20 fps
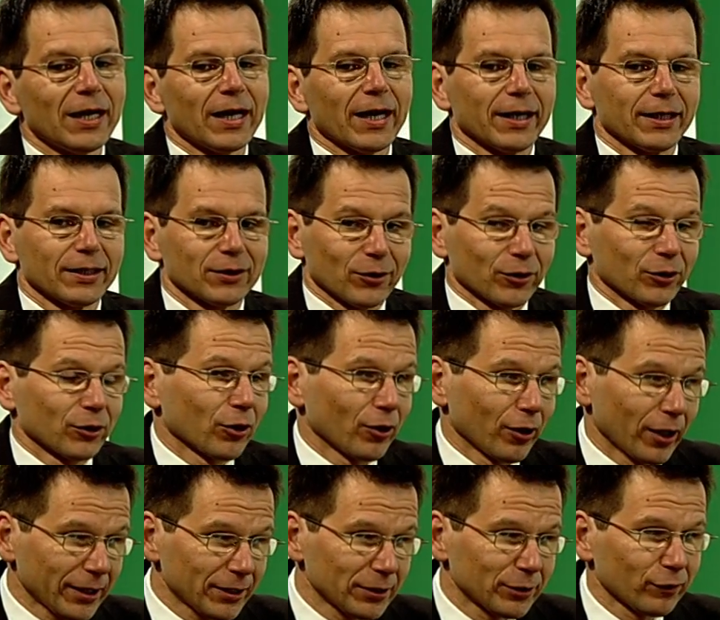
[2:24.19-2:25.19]
And on a
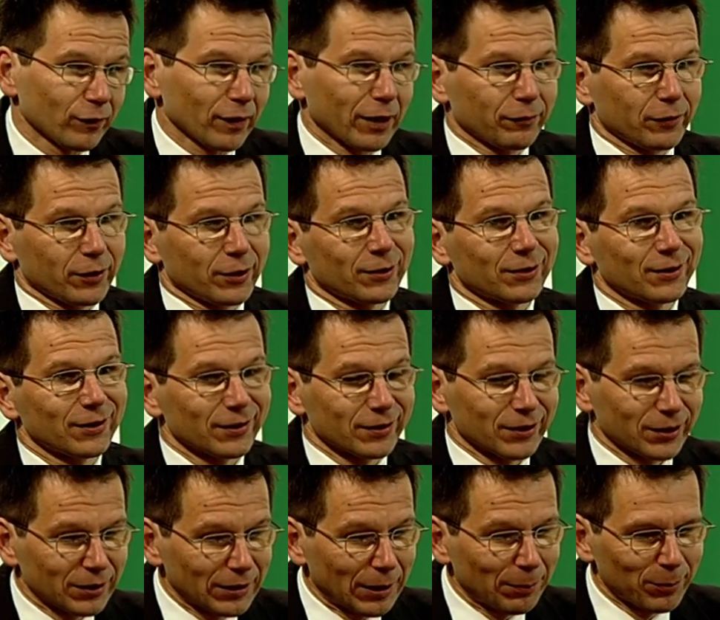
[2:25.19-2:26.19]
collective level,
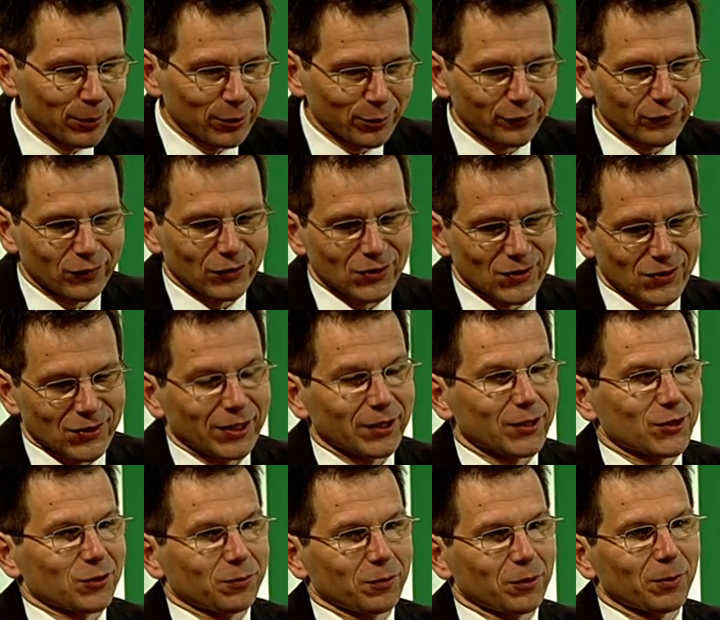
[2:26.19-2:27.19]
the number of these
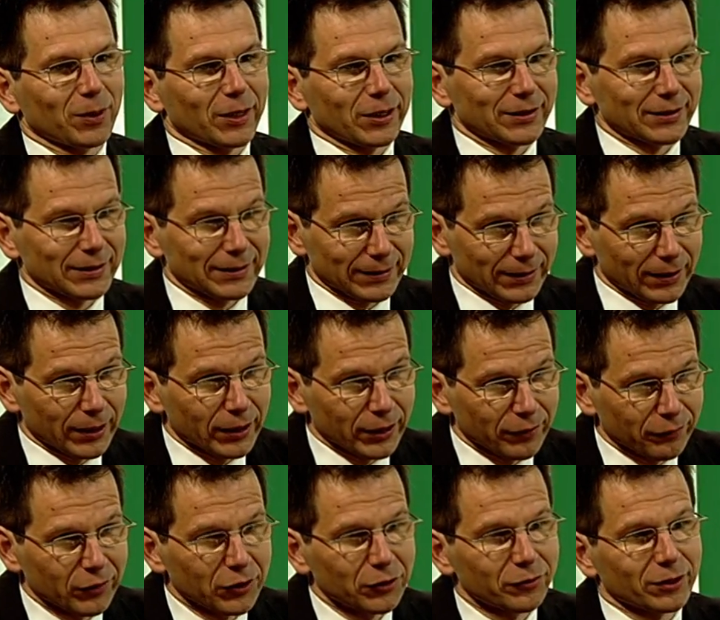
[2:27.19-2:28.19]
status quo biases in
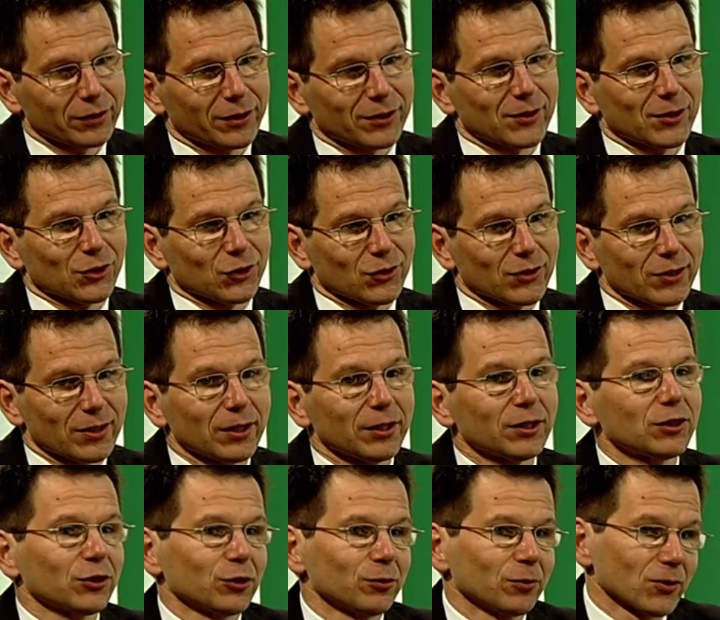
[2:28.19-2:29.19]
individual decisions
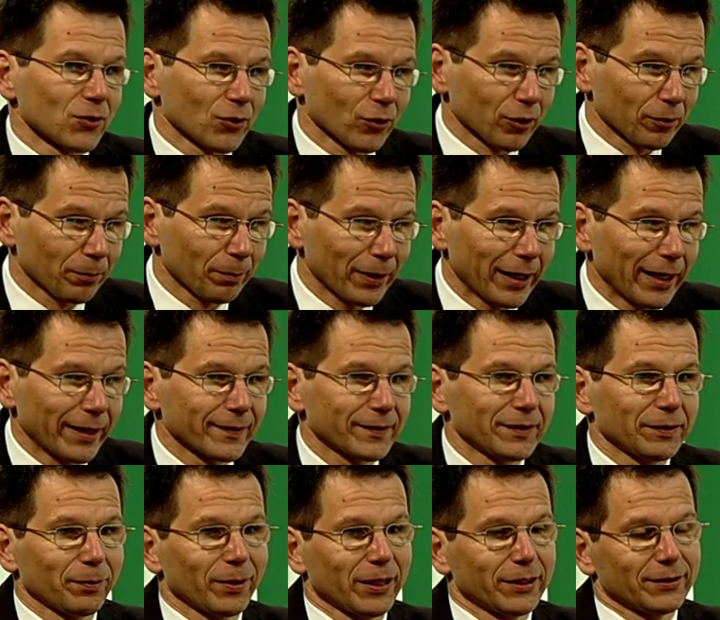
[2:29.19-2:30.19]
lead to what's called path
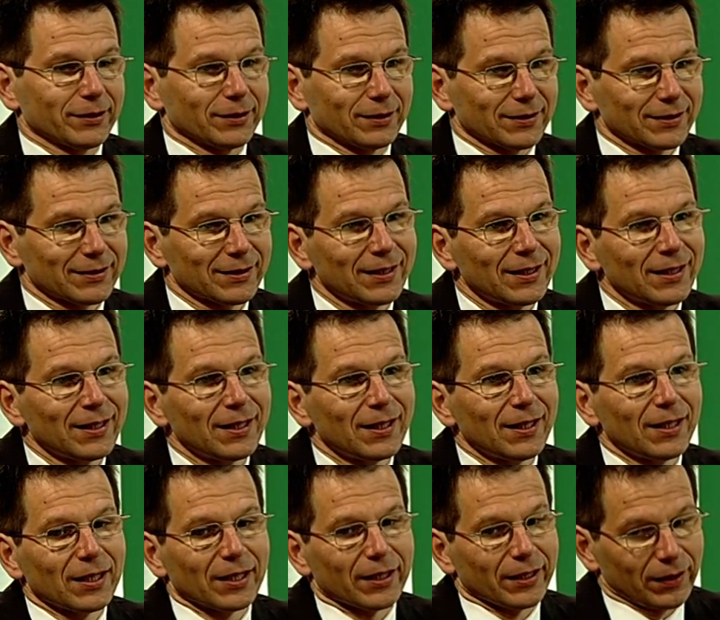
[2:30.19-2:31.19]
dependence
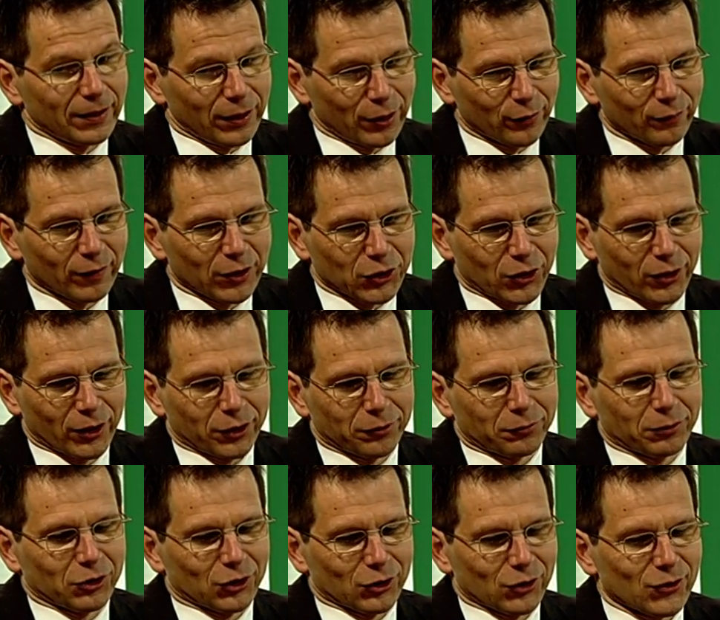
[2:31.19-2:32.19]
in innovation
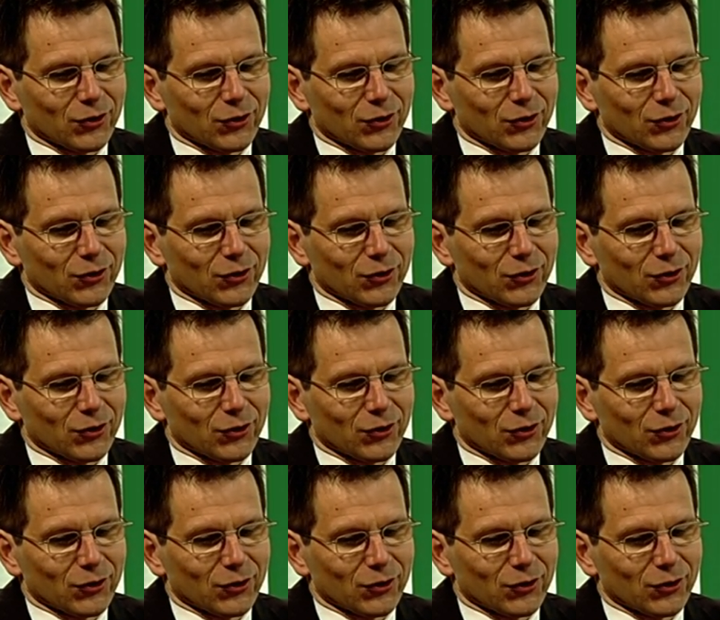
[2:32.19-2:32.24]
literature.